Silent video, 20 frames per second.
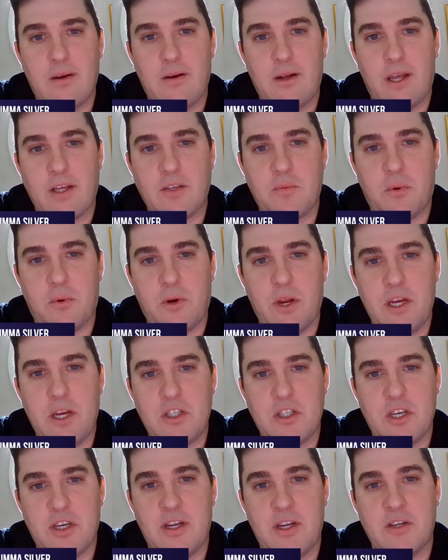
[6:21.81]
you know,
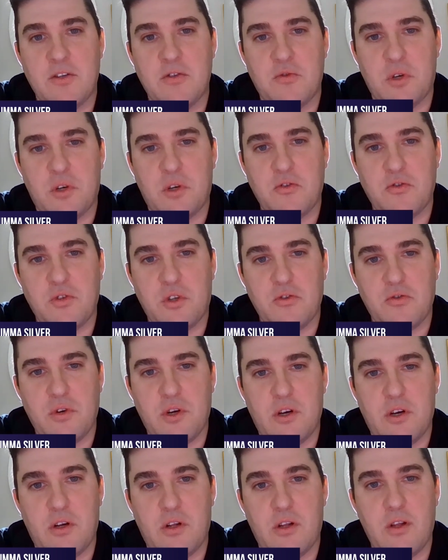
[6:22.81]
exploration and drill, drill,
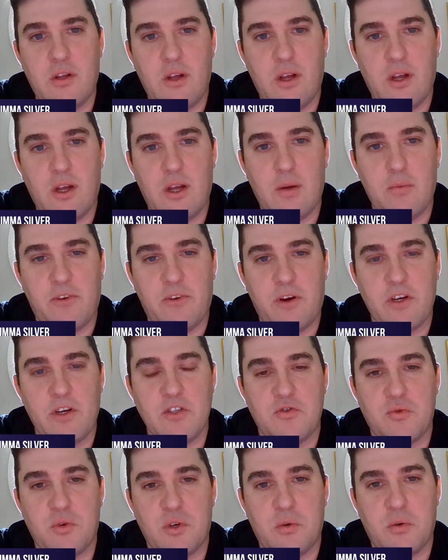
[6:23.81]
drill. Um,
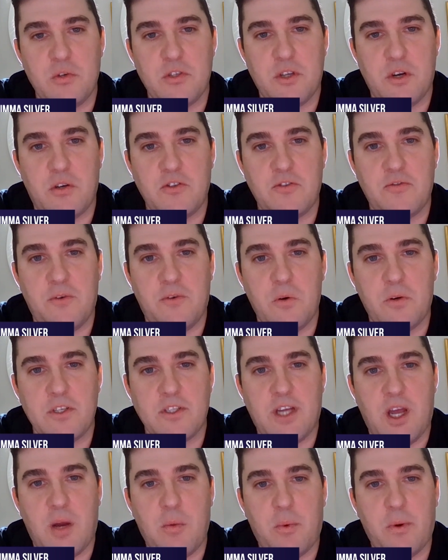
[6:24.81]
very drill results
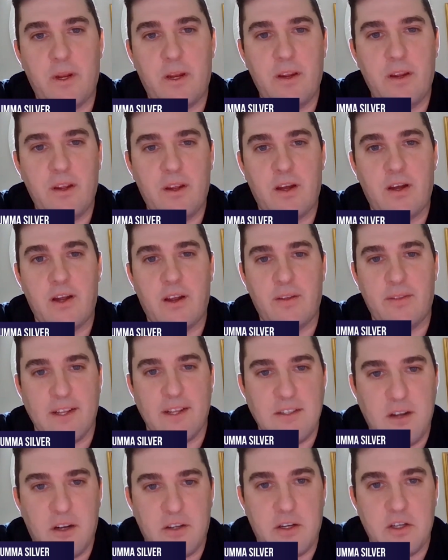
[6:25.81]
focused company, uh, and
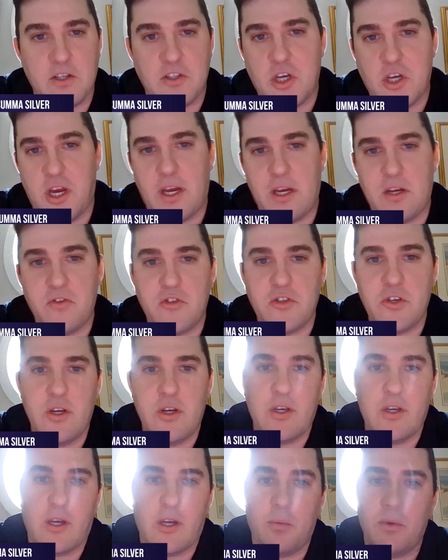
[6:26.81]
that's not going to change
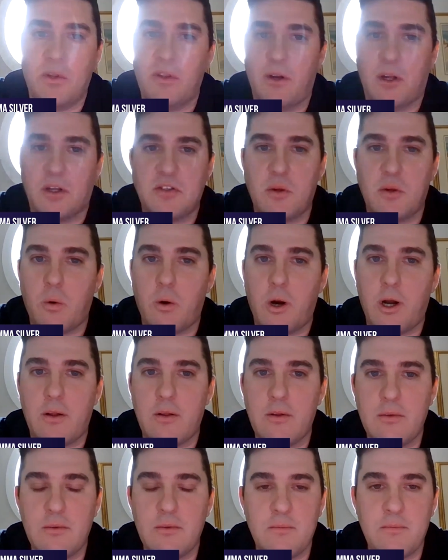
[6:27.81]
um, in the next little
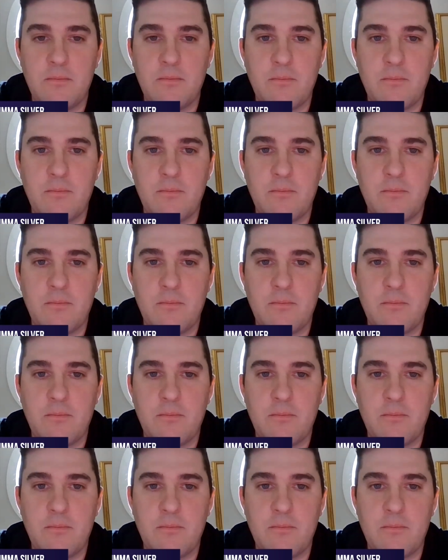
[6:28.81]
while.